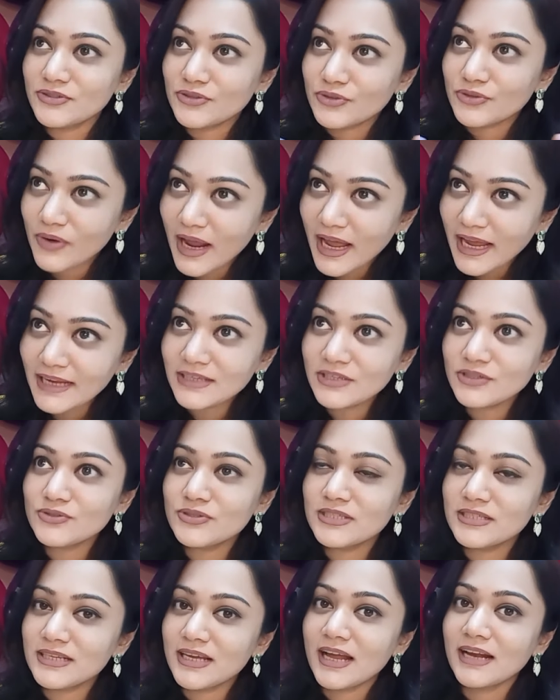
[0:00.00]
Try to
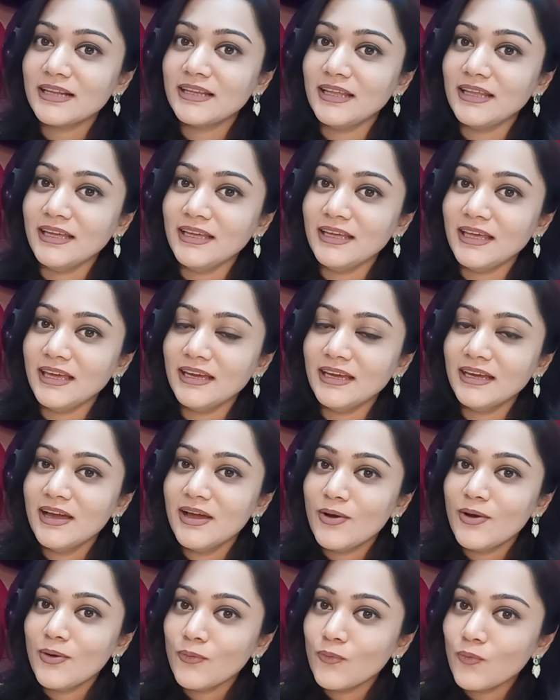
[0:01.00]
start thinking
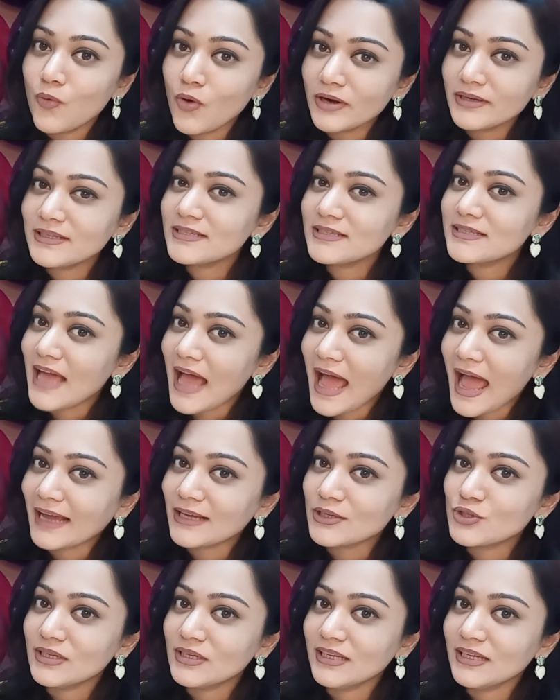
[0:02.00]
what is
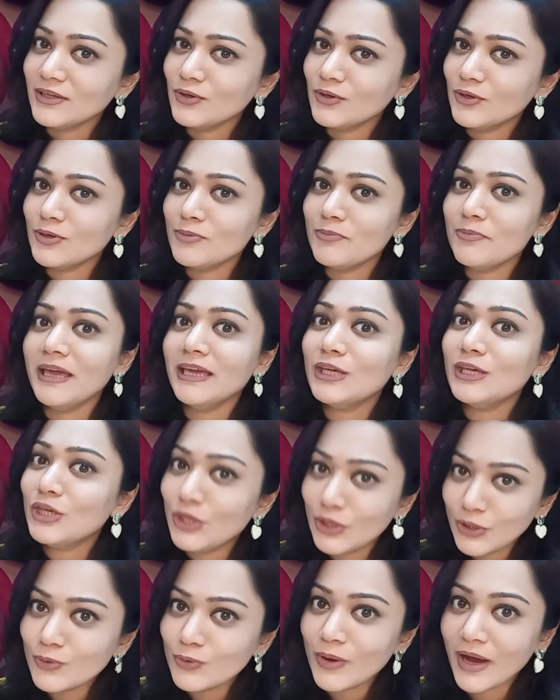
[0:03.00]
actually going to
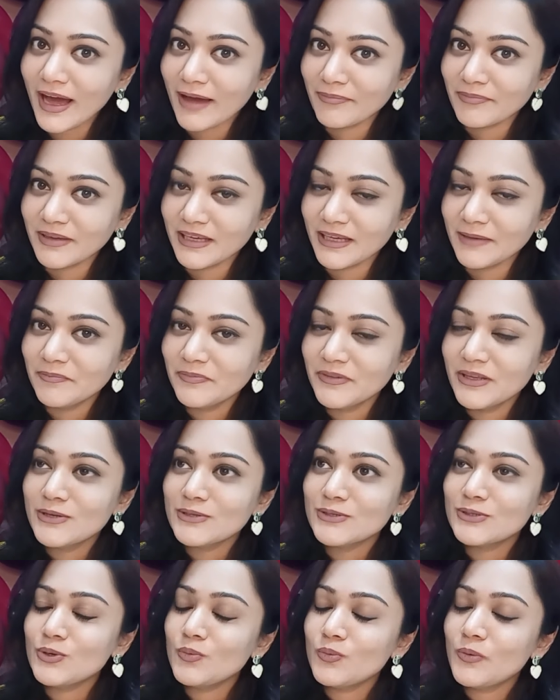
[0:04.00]
make you happy.
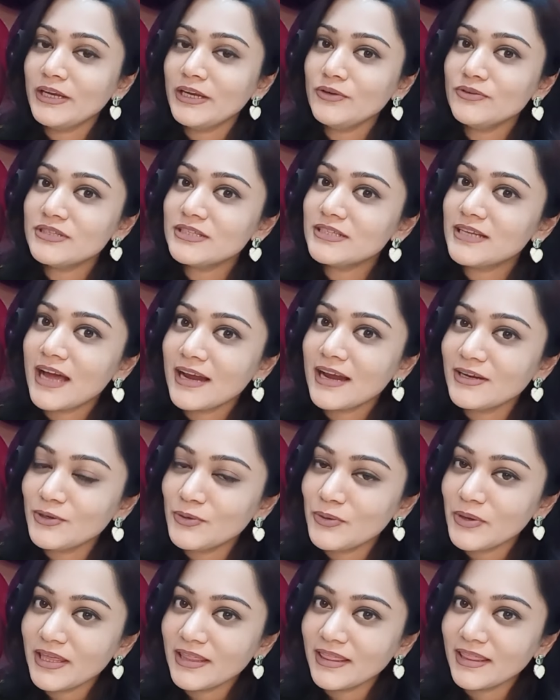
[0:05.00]
So when you start
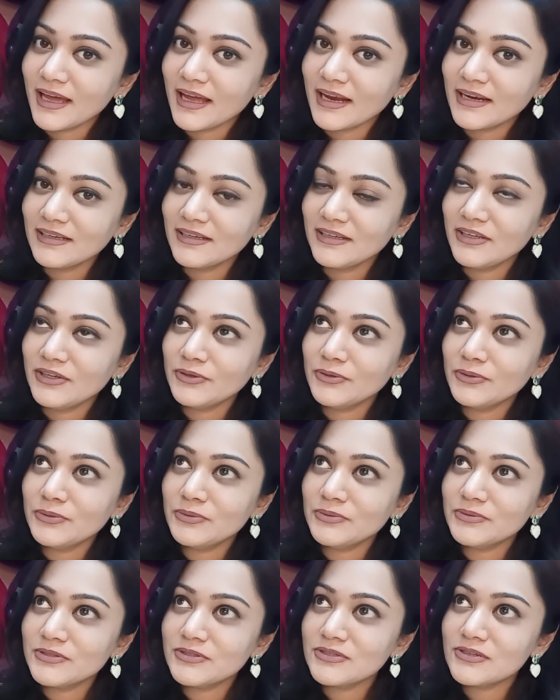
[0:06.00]
doing that,
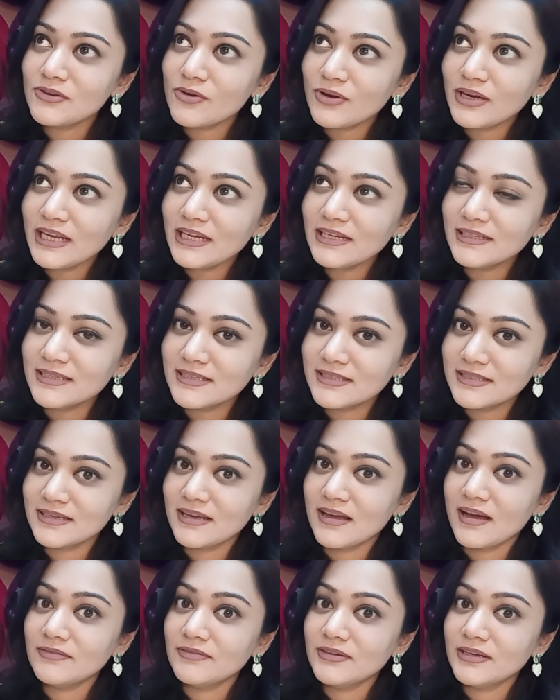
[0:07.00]
you slowly
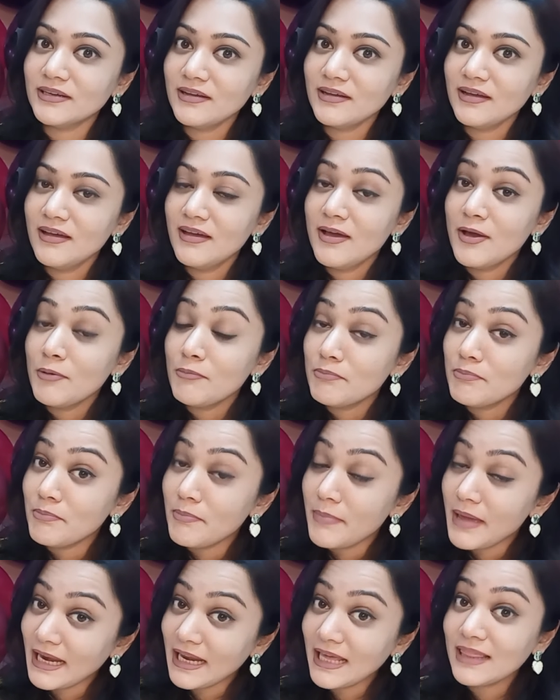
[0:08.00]
discover
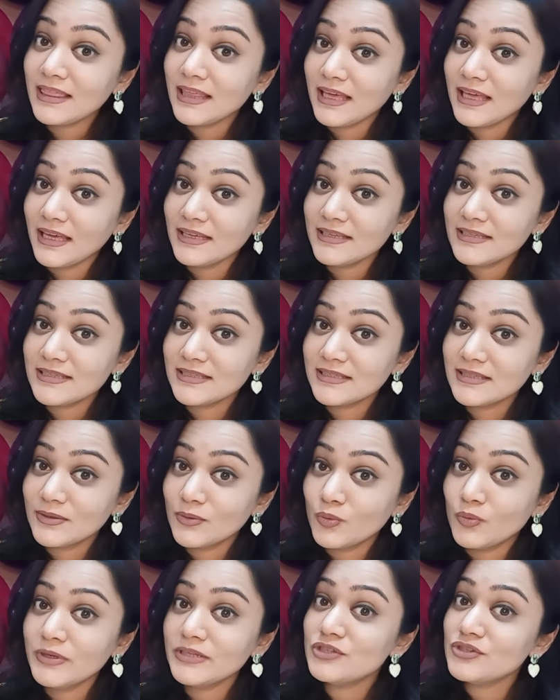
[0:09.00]
many things
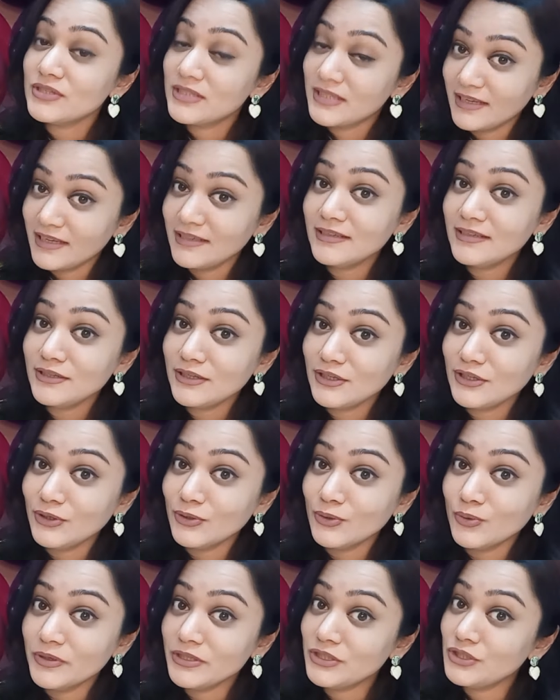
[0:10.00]
which is hidden in
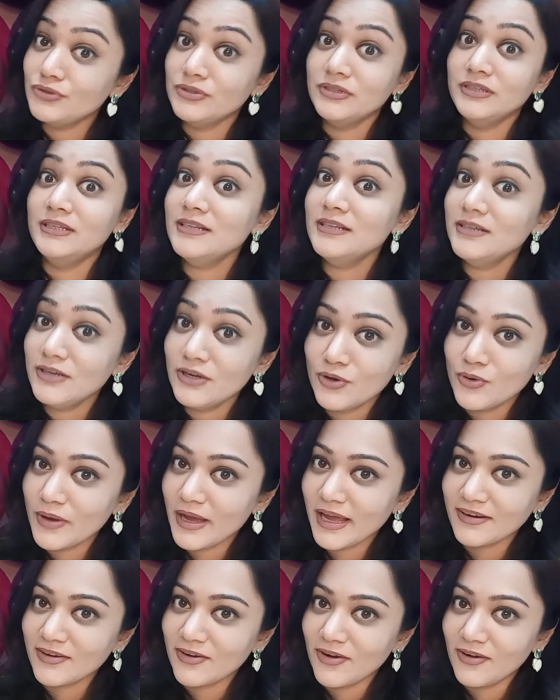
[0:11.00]
you, which you didn't know
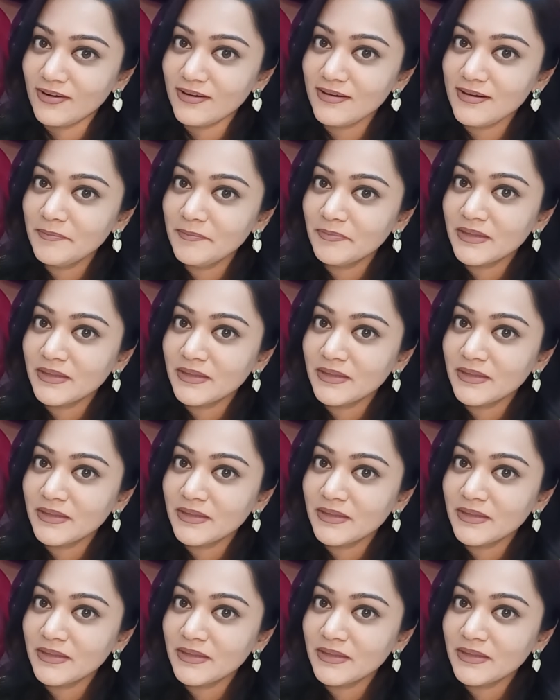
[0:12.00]
at all,